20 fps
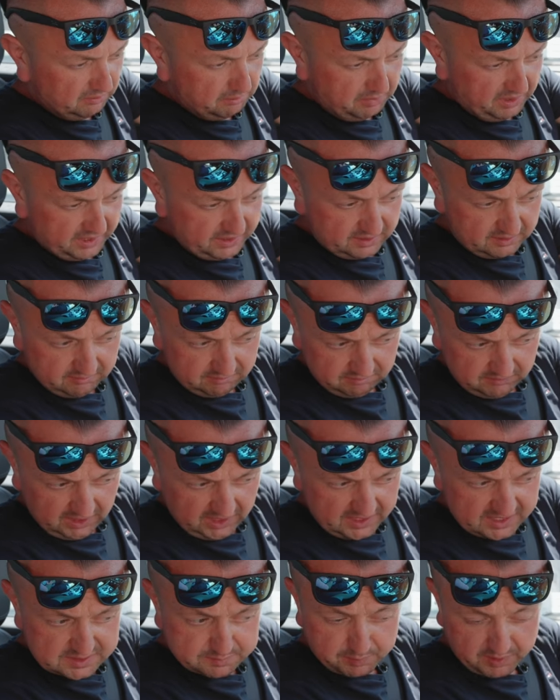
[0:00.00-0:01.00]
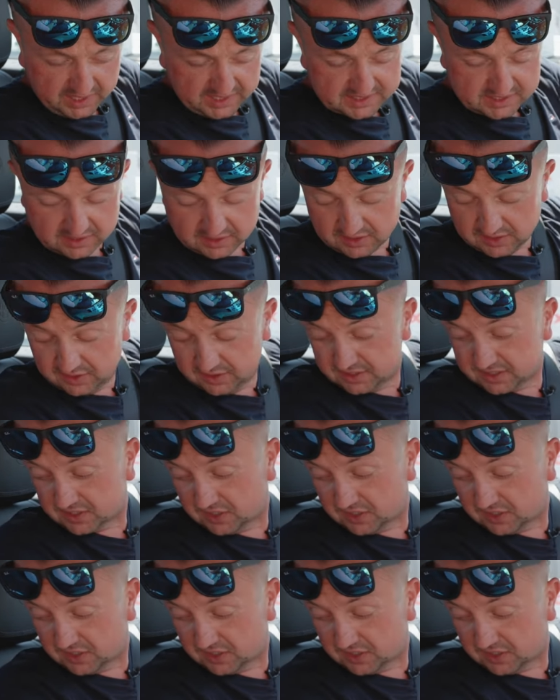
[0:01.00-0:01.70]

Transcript: but it is present in this